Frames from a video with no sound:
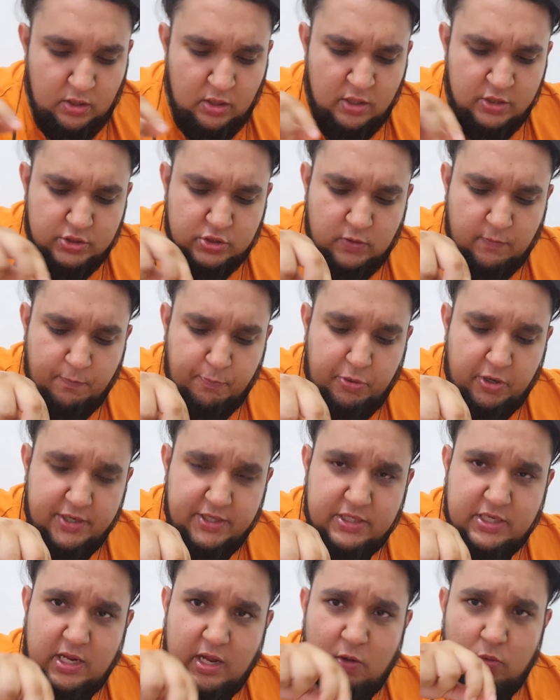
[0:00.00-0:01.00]
At some
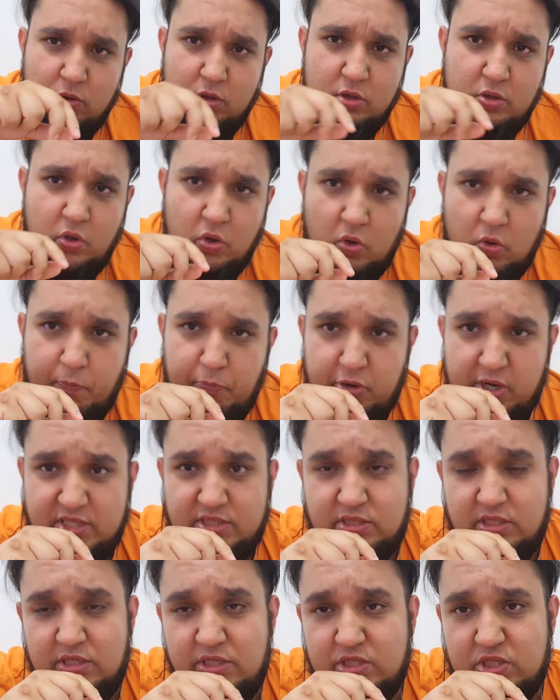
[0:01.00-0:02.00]
point, I will go
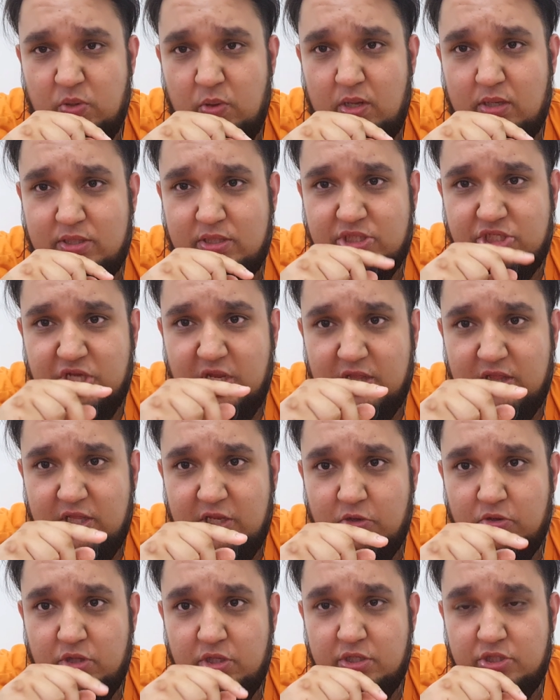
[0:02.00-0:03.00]
Preston as well to check
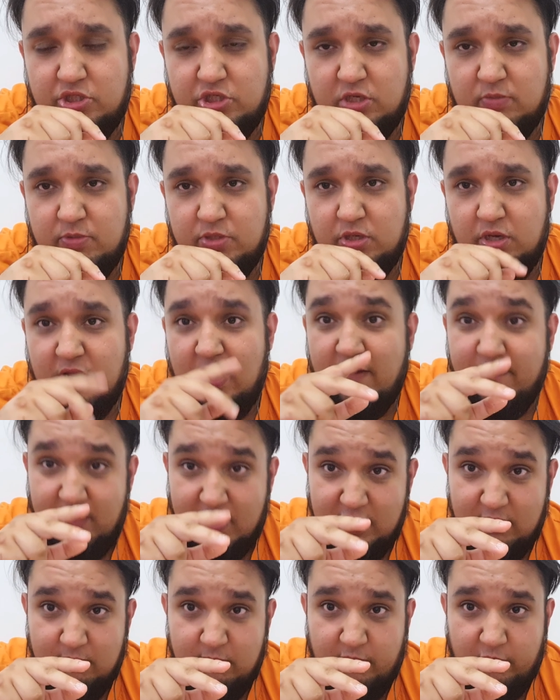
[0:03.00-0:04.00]
the other Germadon. I've
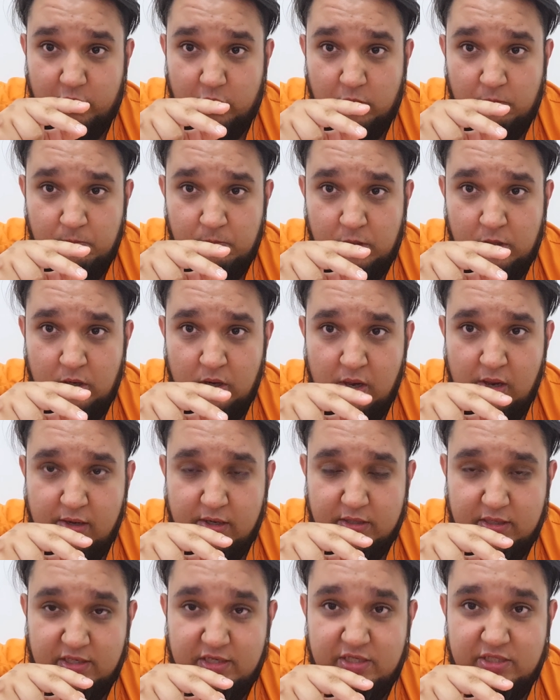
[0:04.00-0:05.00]
had it before.
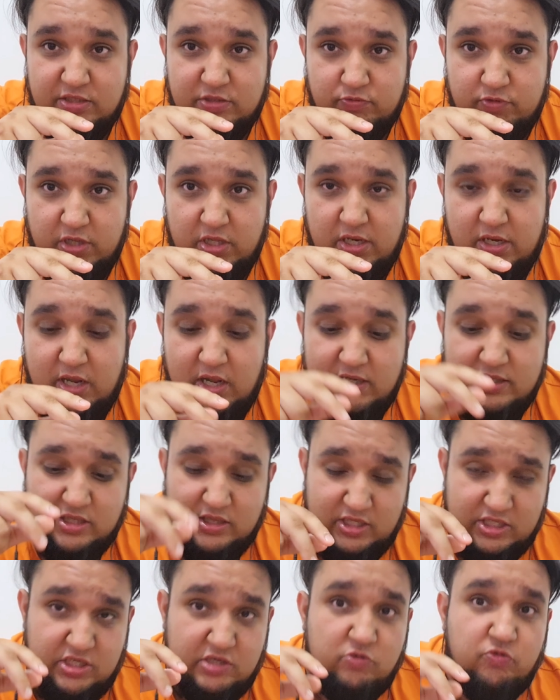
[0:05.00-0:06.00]
It is really nice,
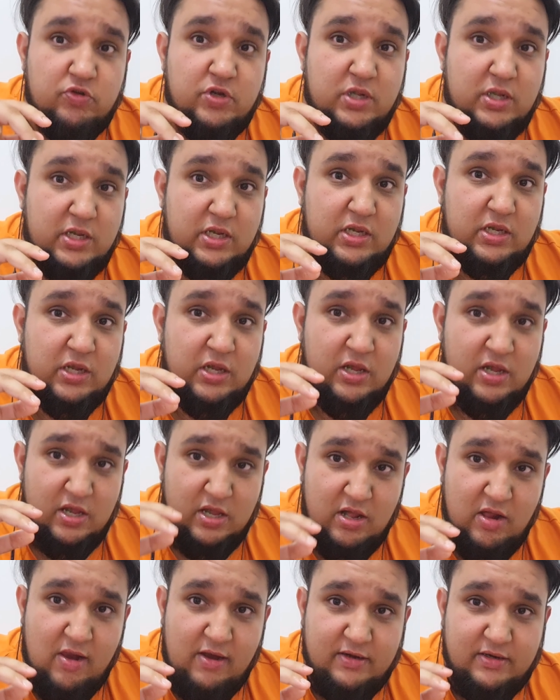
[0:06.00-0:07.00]
and this is really
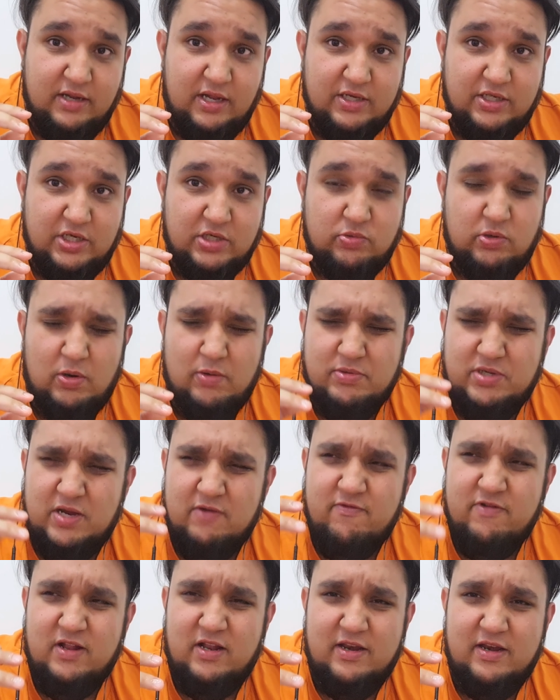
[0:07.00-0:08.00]
nice as well. I'm
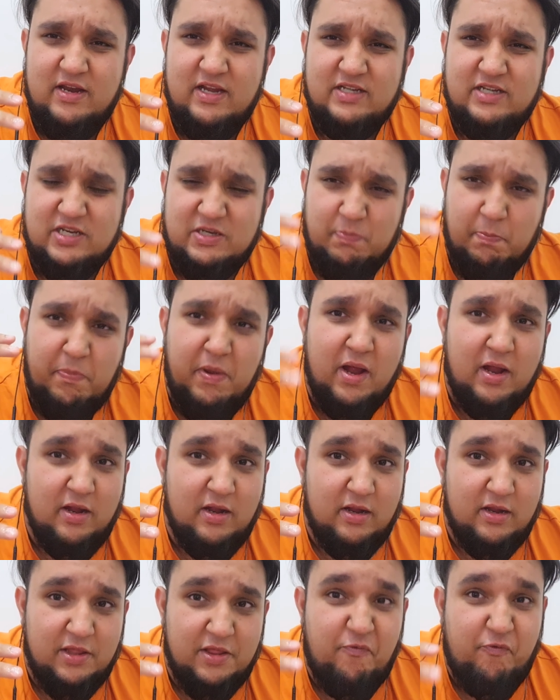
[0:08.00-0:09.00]
saying really nice. It's
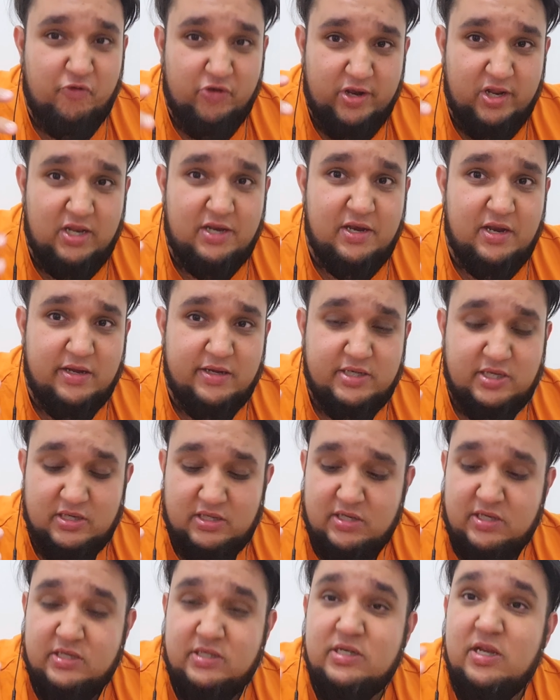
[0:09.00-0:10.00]
better than really nice.
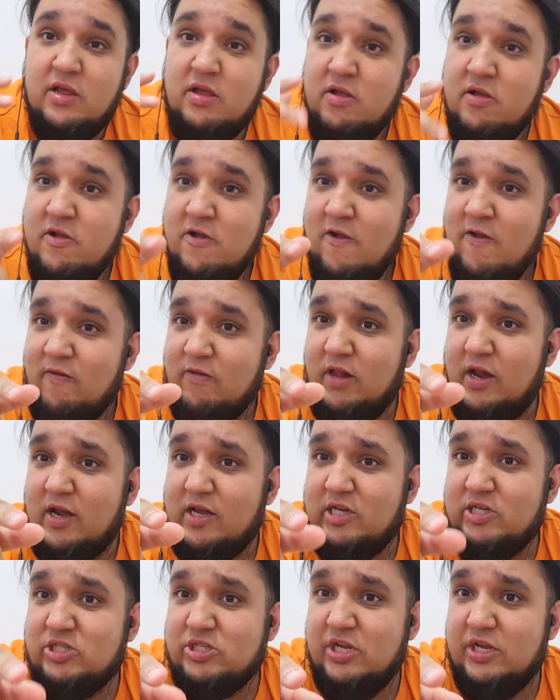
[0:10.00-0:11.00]
It is,
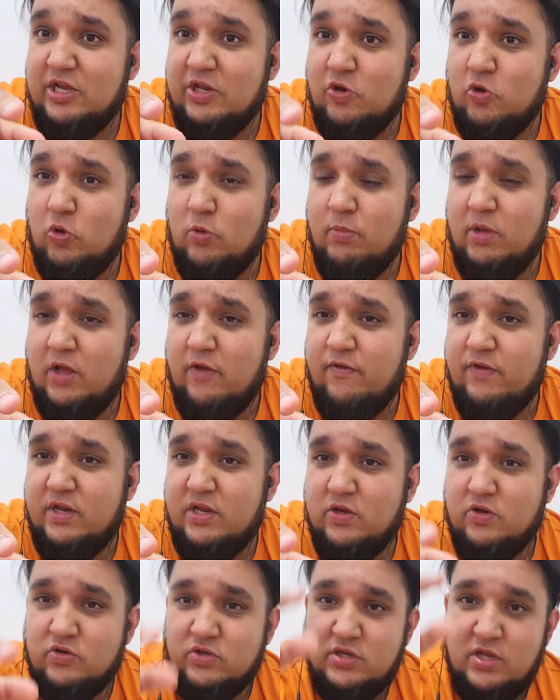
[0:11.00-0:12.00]
like I say in all my
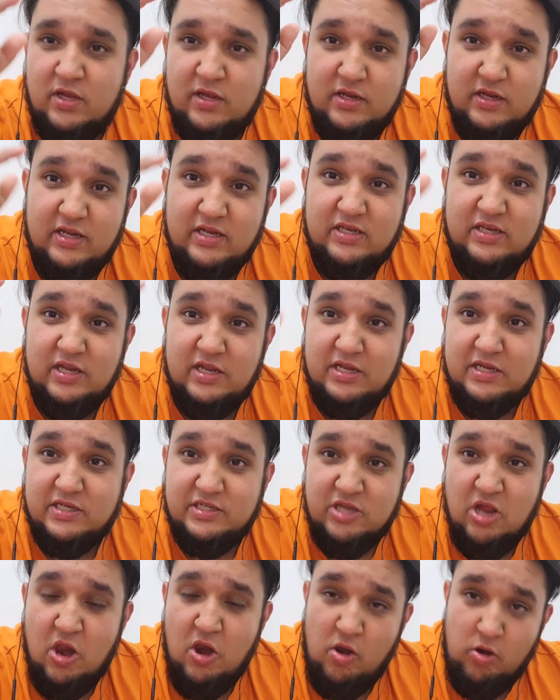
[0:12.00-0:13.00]
videos, it
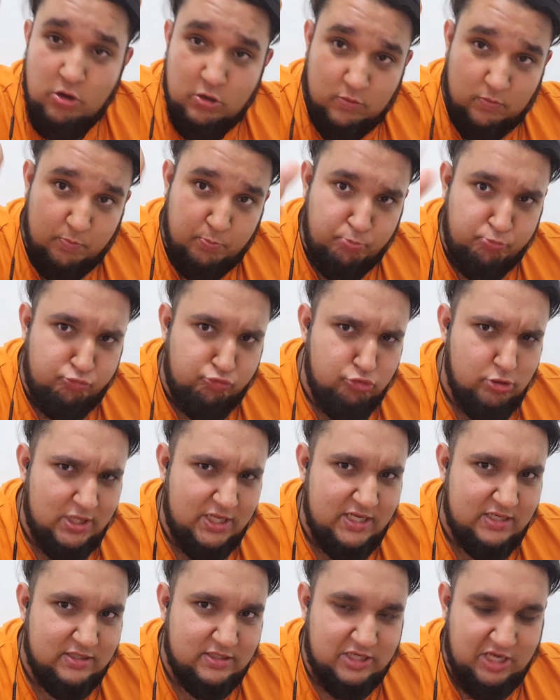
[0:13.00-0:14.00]
is
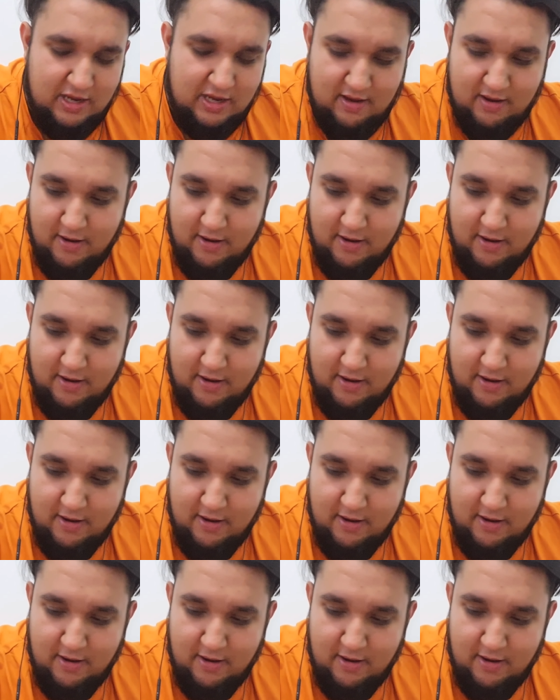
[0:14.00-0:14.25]
brilliant.